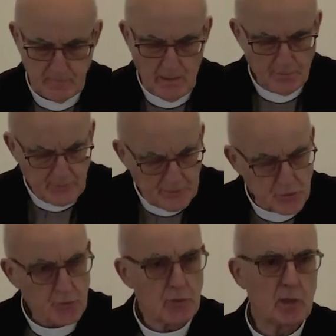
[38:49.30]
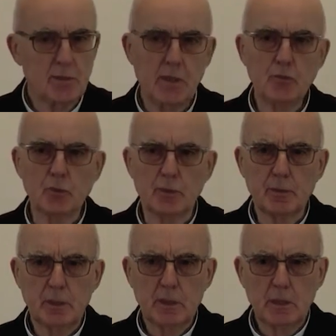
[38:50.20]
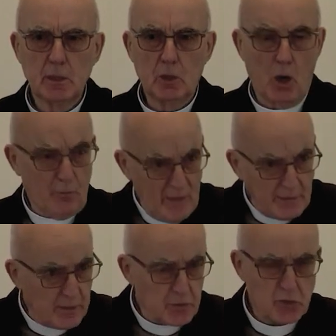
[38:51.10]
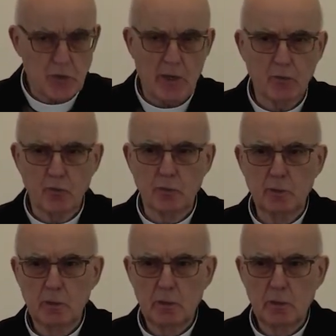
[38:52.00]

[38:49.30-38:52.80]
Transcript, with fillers: And that's the real danger of any destruction